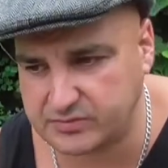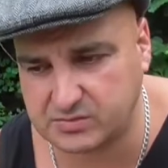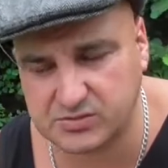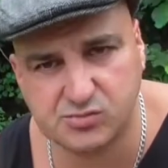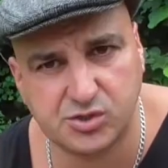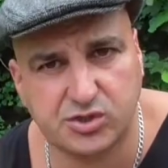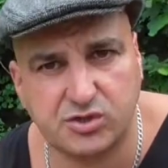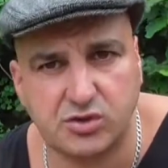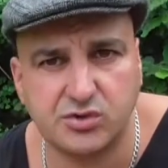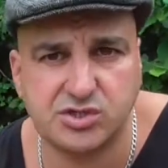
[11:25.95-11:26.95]
Sometimes what you
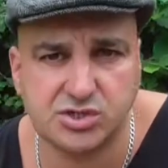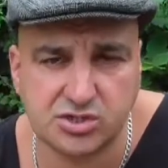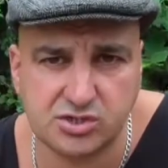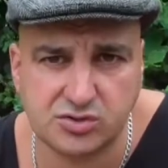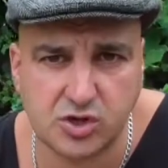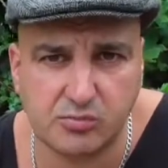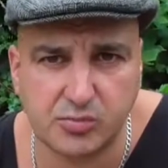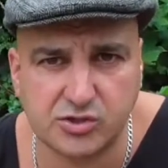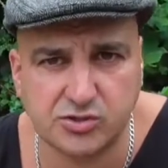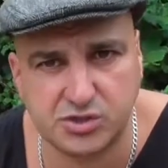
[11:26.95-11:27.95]
can do is just use
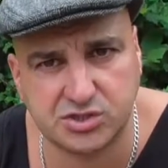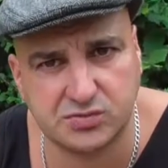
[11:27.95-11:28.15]
compost which